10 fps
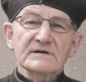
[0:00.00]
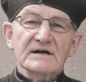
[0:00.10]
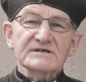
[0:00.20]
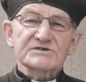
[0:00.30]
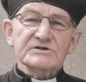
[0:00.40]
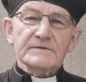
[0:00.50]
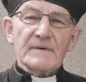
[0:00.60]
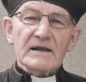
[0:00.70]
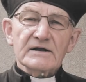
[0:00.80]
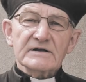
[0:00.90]
as the
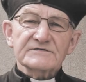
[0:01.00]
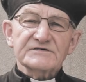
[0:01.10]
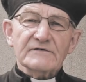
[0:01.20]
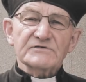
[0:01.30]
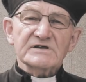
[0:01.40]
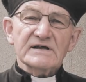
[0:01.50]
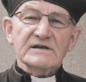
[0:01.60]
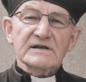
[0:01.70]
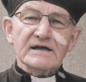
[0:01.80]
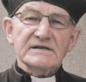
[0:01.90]
rebellion of
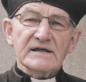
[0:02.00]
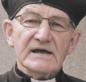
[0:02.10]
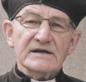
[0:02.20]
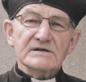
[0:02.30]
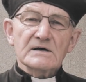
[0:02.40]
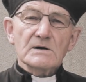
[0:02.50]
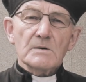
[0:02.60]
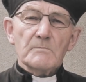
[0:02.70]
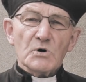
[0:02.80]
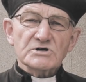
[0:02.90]
1798
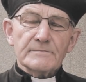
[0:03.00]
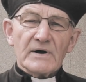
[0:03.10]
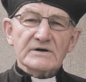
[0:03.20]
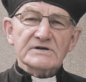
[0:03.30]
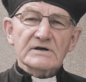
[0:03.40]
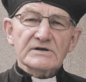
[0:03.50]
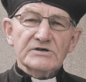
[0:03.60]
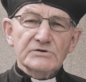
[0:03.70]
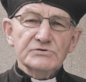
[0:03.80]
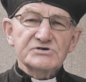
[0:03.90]
brought about
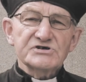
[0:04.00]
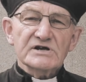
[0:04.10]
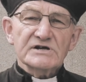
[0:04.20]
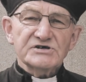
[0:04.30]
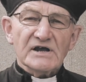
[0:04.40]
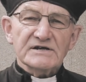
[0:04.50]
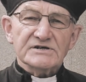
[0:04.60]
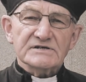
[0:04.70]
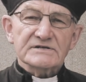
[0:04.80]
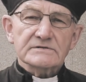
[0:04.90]
huge
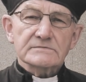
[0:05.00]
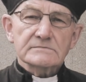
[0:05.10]
changes.